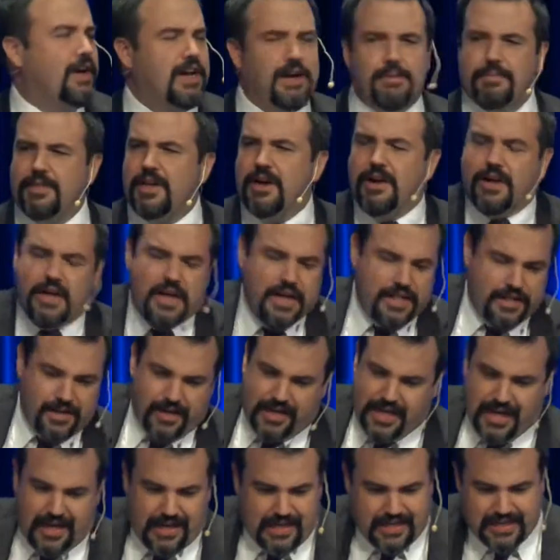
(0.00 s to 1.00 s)
him. They're
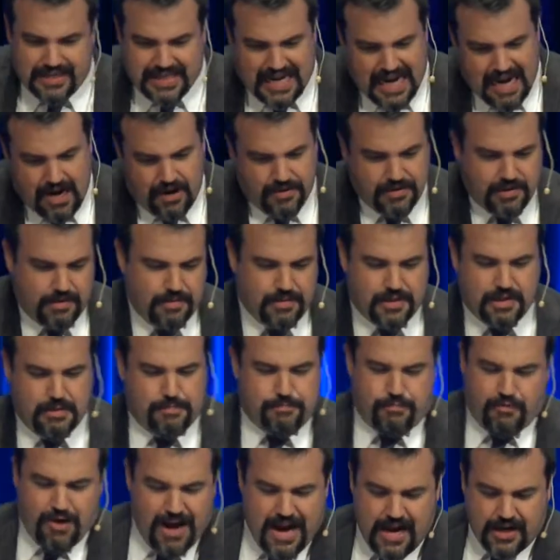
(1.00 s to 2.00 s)
cutting down the
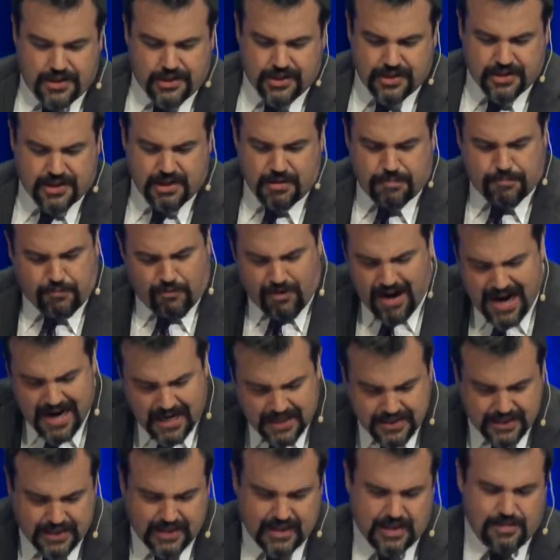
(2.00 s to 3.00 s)
branches. They're
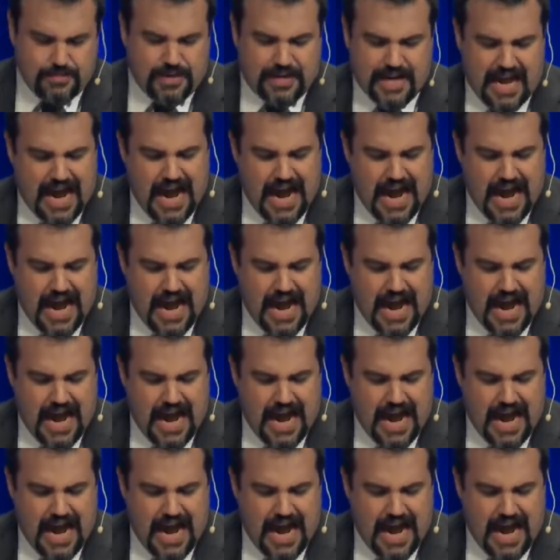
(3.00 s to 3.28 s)
praising him in